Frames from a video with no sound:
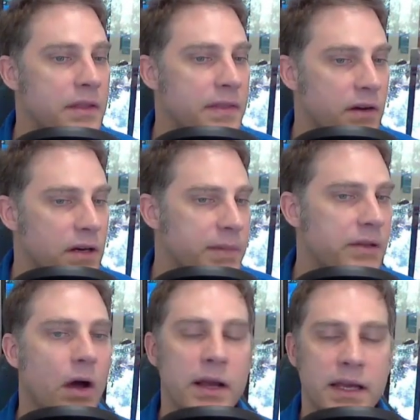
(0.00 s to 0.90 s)
then they're going to be
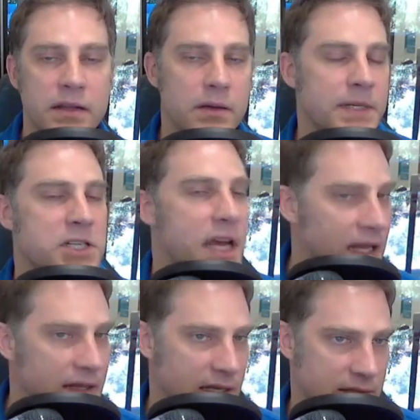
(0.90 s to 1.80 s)
logging in or they're going to be
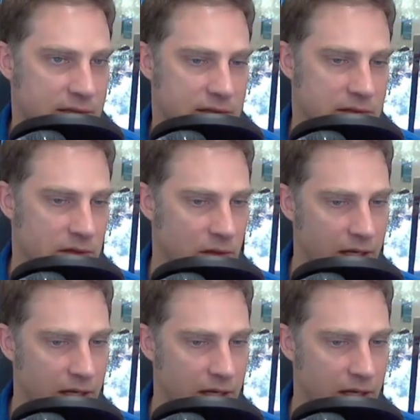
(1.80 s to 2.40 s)
checking things.